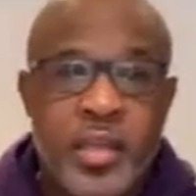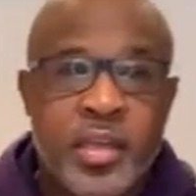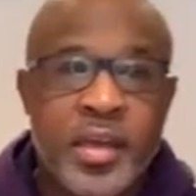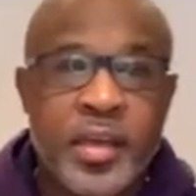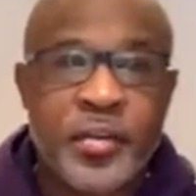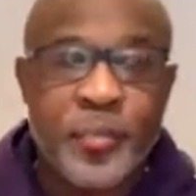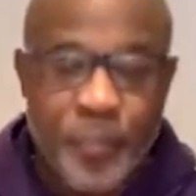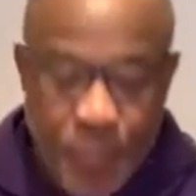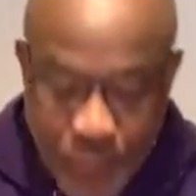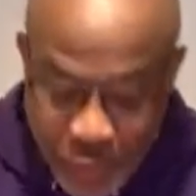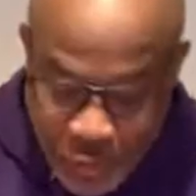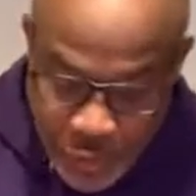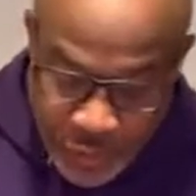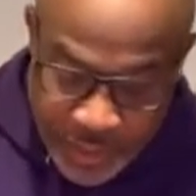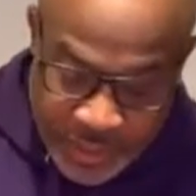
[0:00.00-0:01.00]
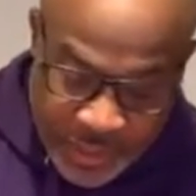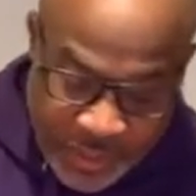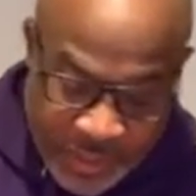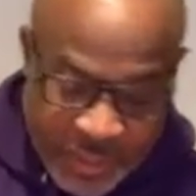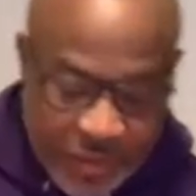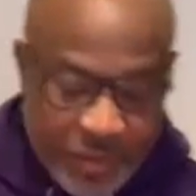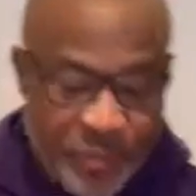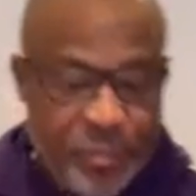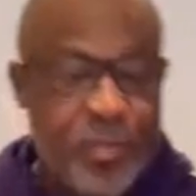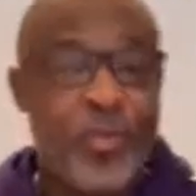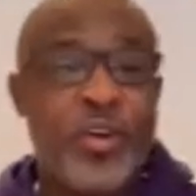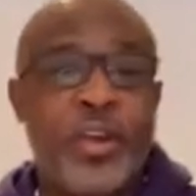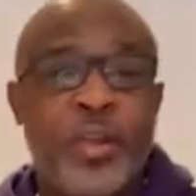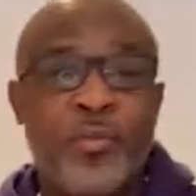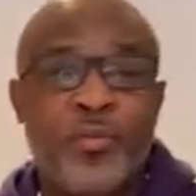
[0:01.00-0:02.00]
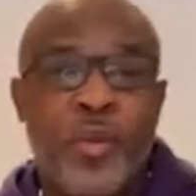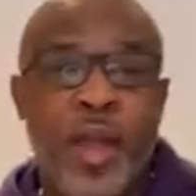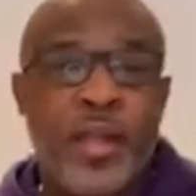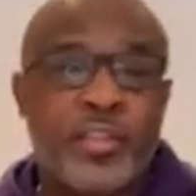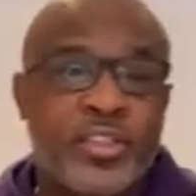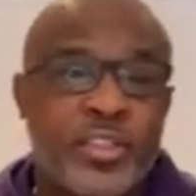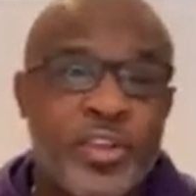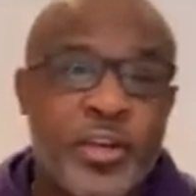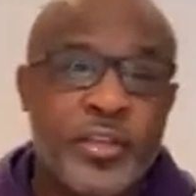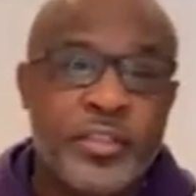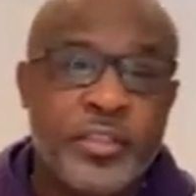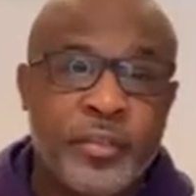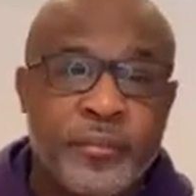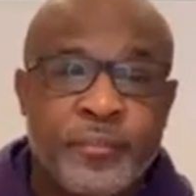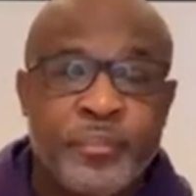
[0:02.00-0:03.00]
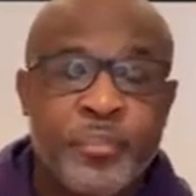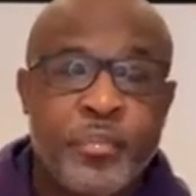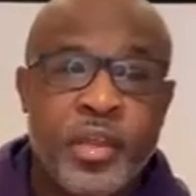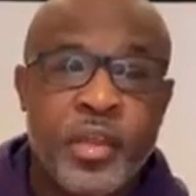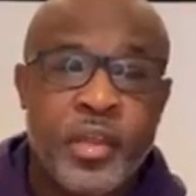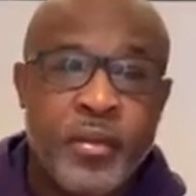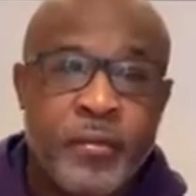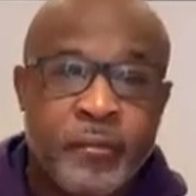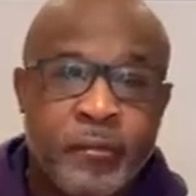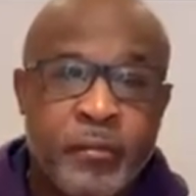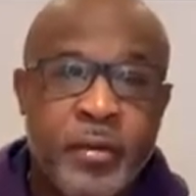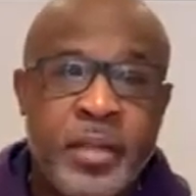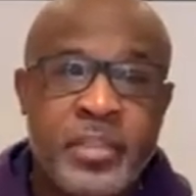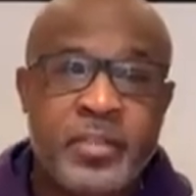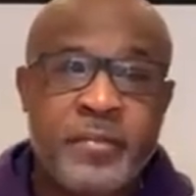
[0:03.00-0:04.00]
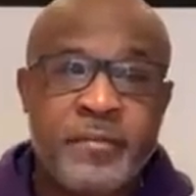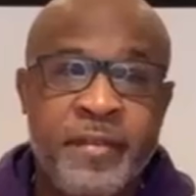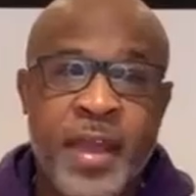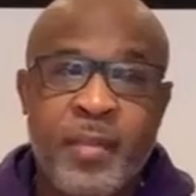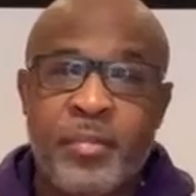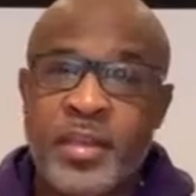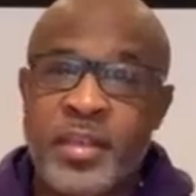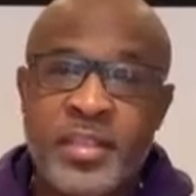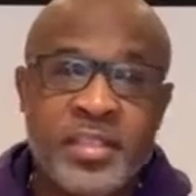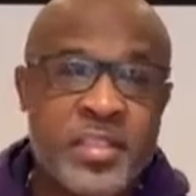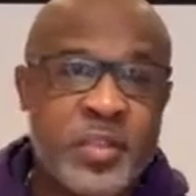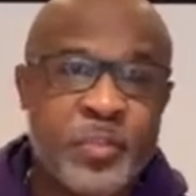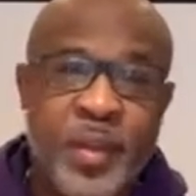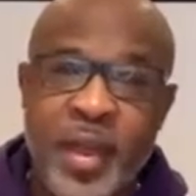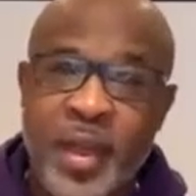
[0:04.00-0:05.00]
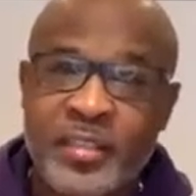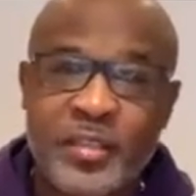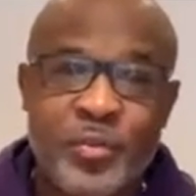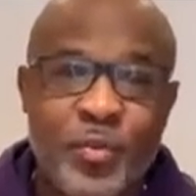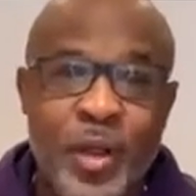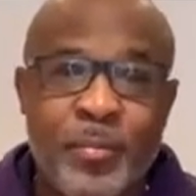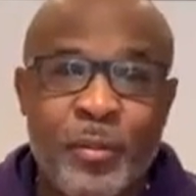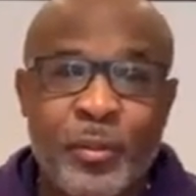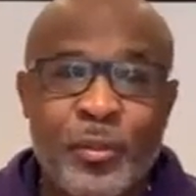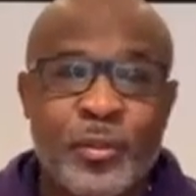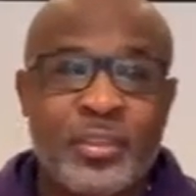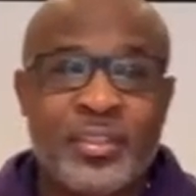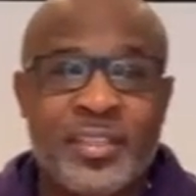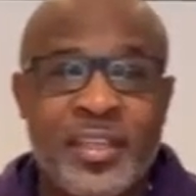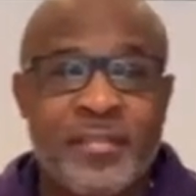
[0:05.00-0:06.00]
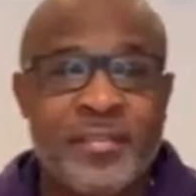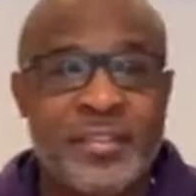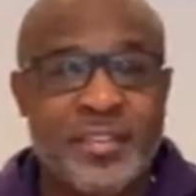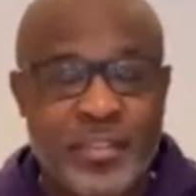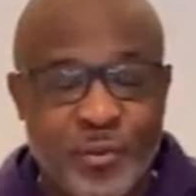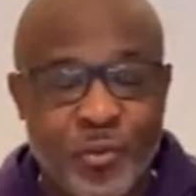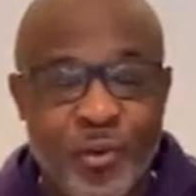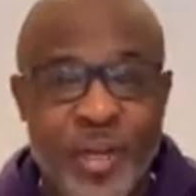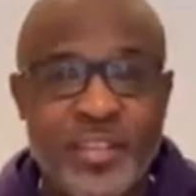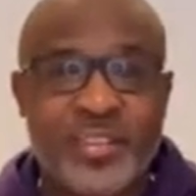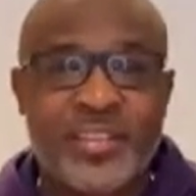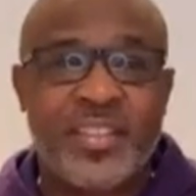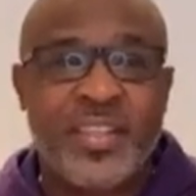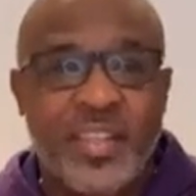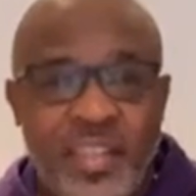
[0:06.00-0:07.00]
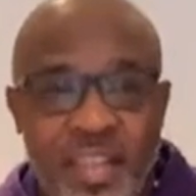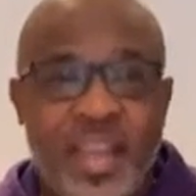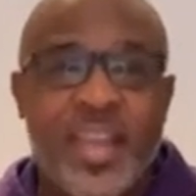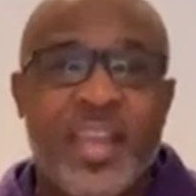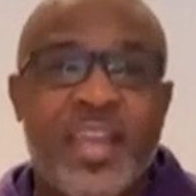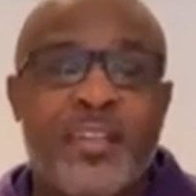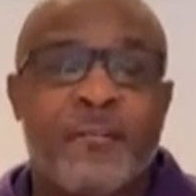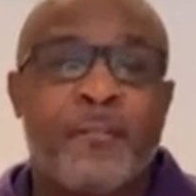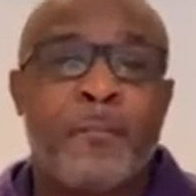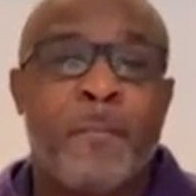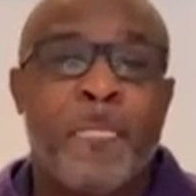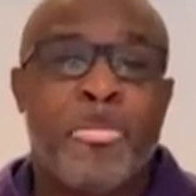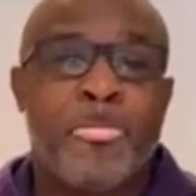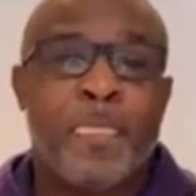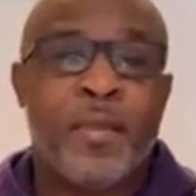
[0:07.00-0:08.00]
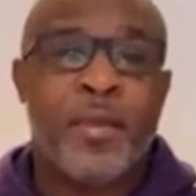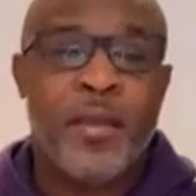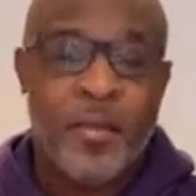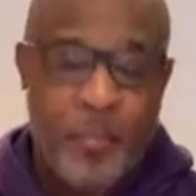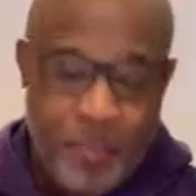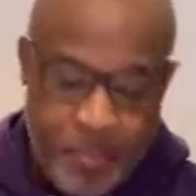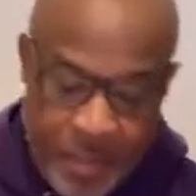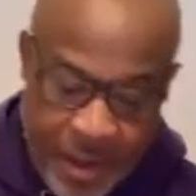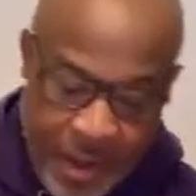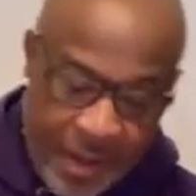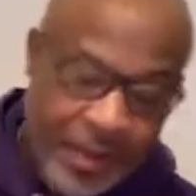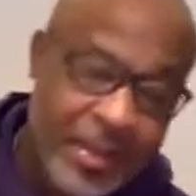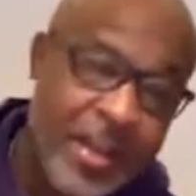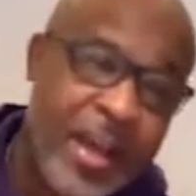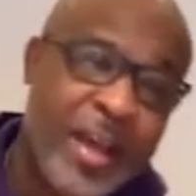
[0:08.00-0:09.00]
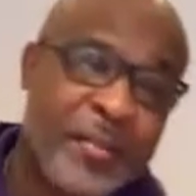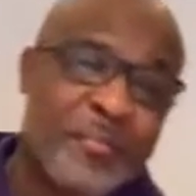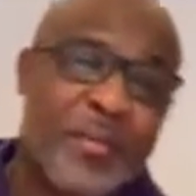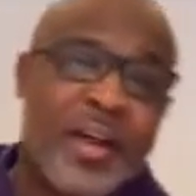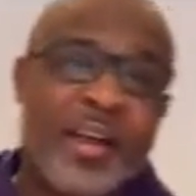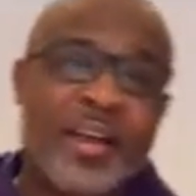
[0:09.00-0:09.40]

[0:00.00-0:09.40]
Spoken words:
Good morning, Rock Church, friends and family. This is Pastor Robert Louis Stevenson once again. My God,